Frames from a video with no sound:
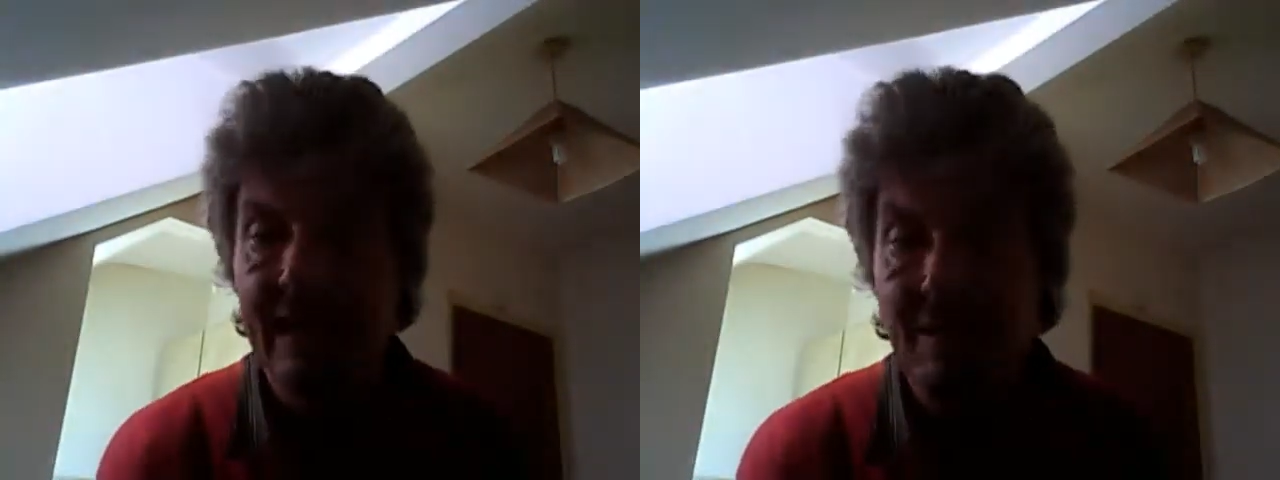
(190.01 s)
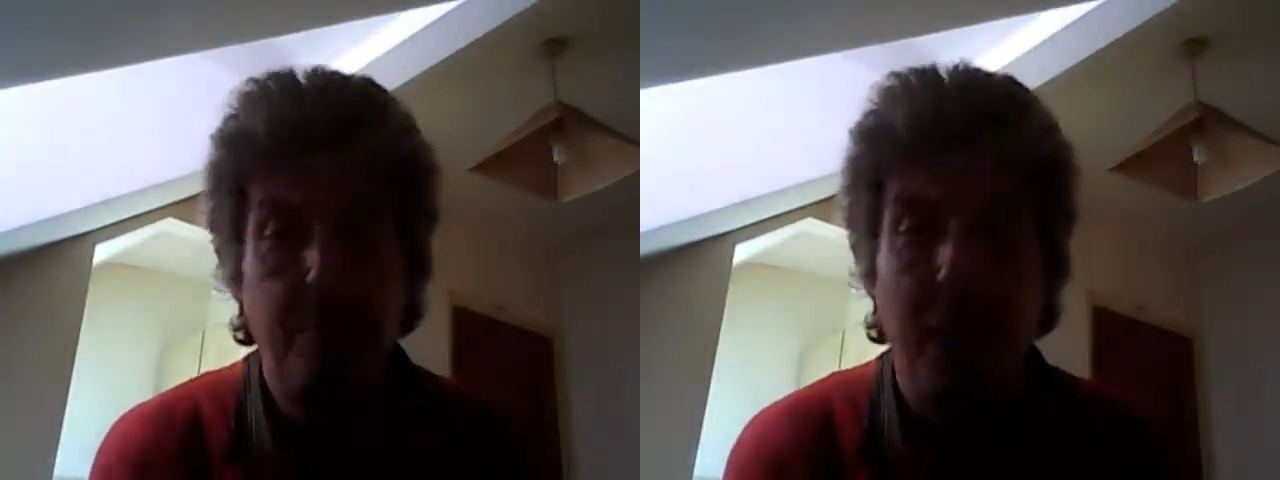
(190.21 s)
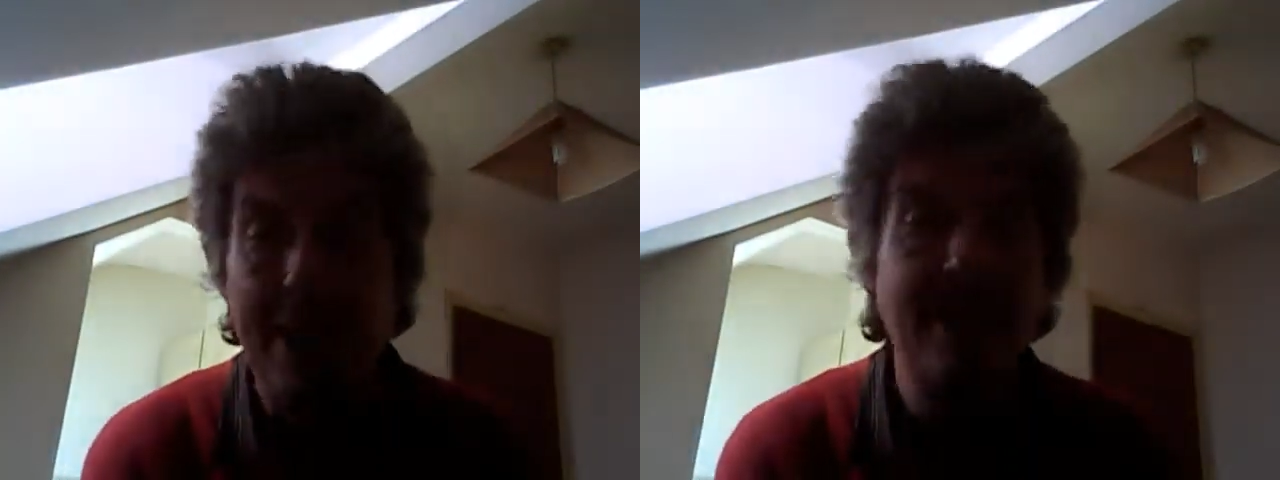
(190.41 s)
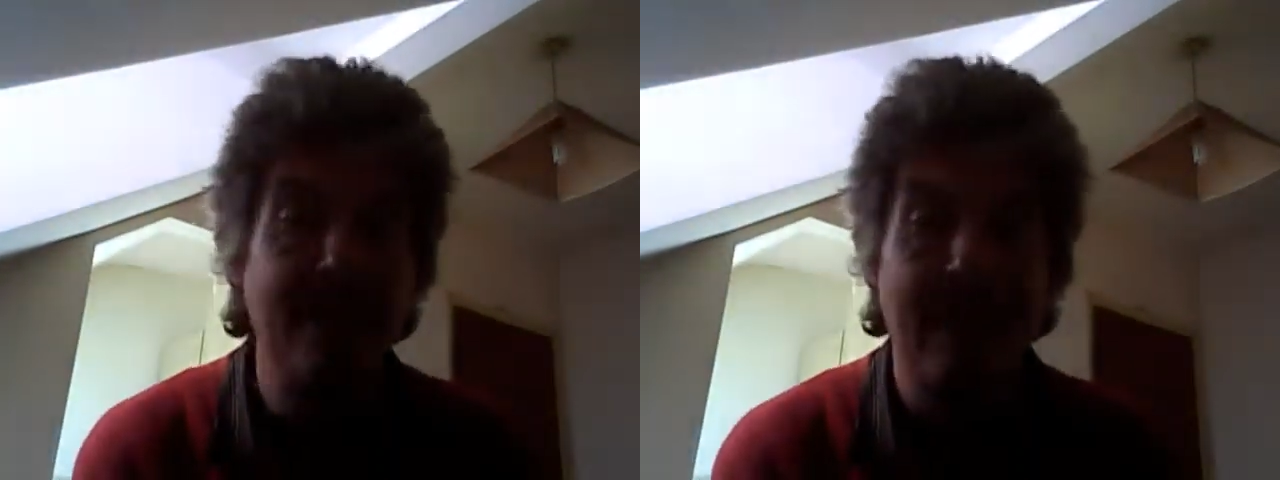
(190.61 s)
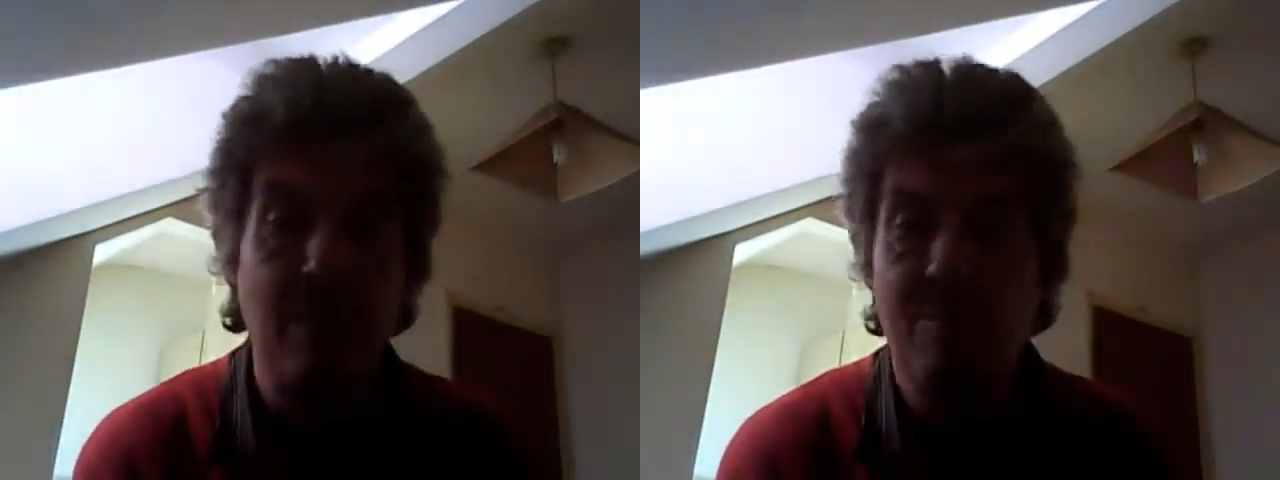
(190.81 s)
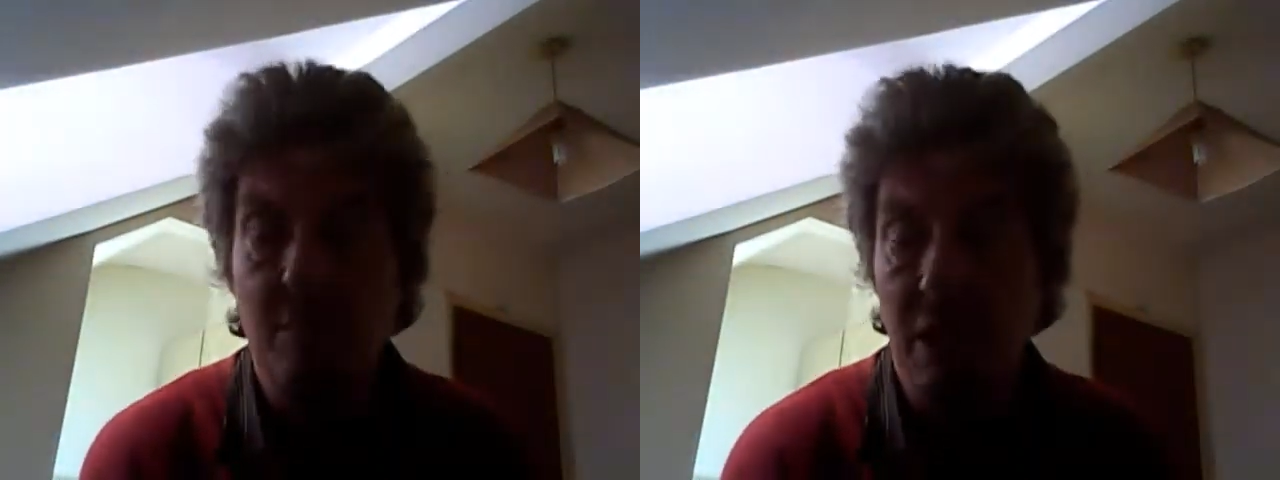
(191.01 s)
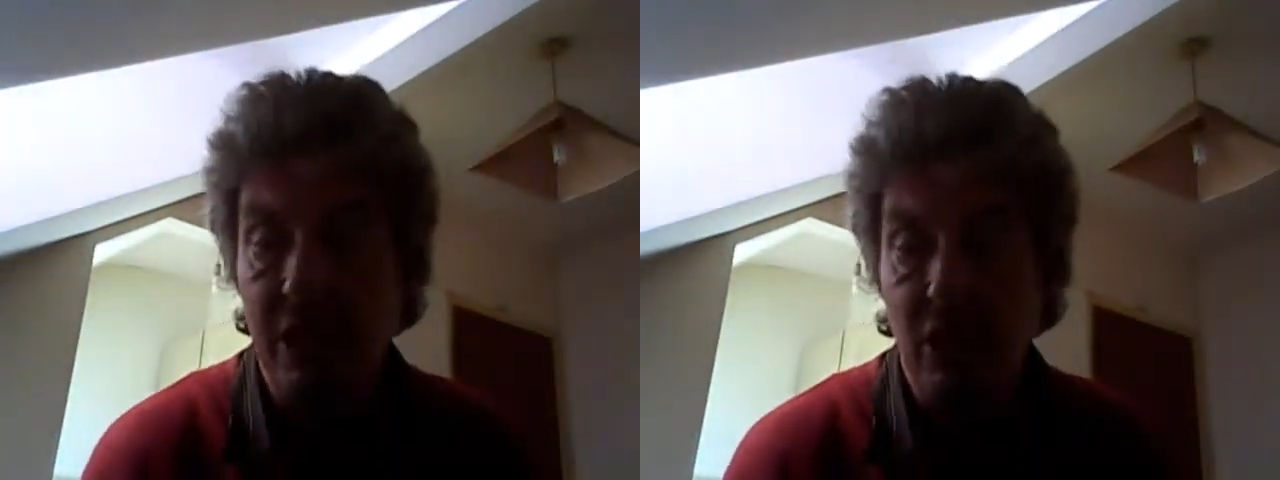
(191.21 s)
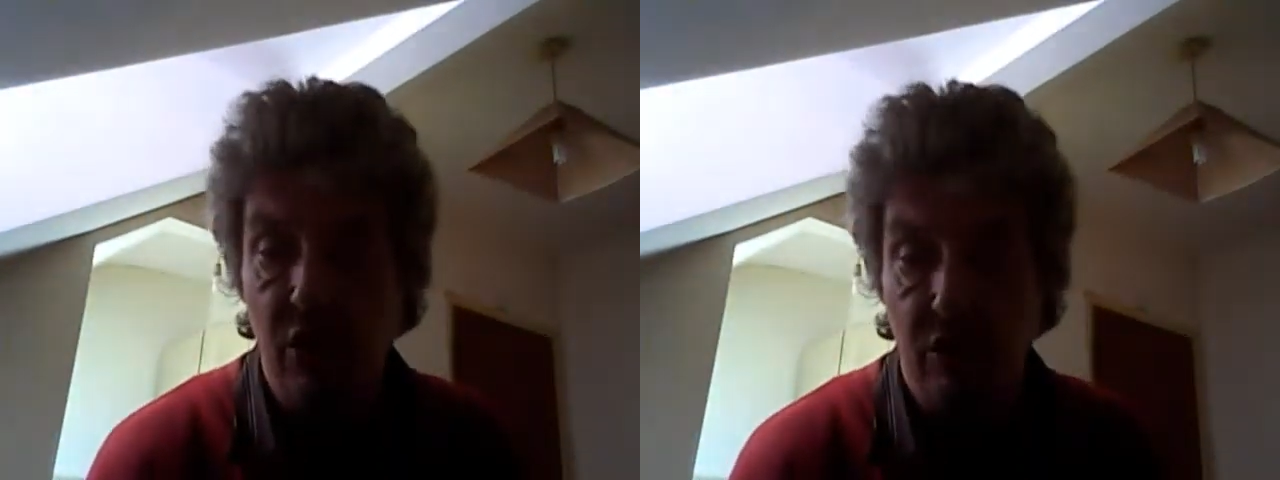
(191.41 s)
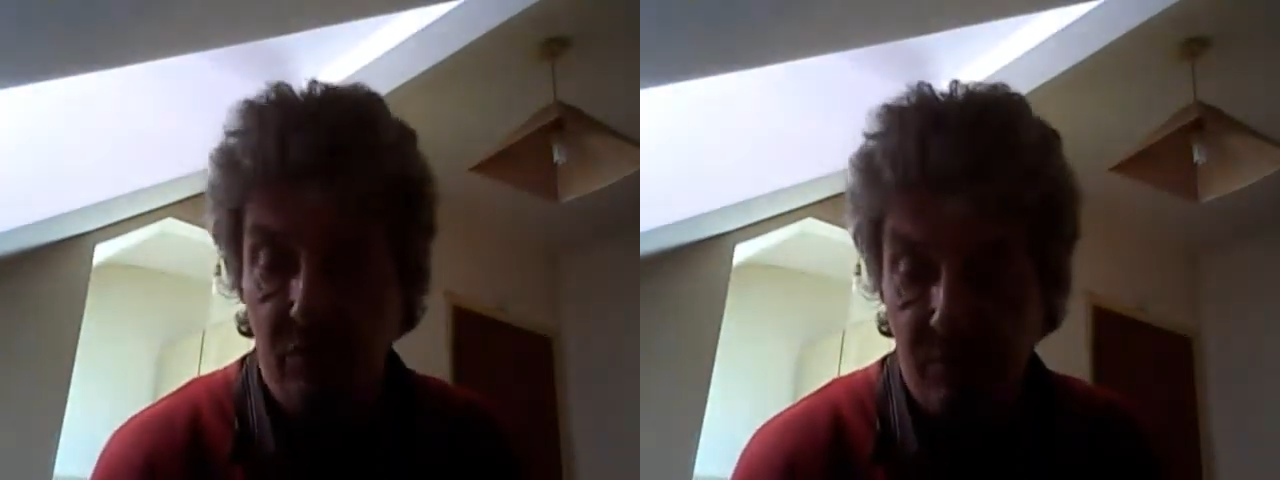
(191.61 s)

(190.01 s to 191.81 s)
And it's basic information.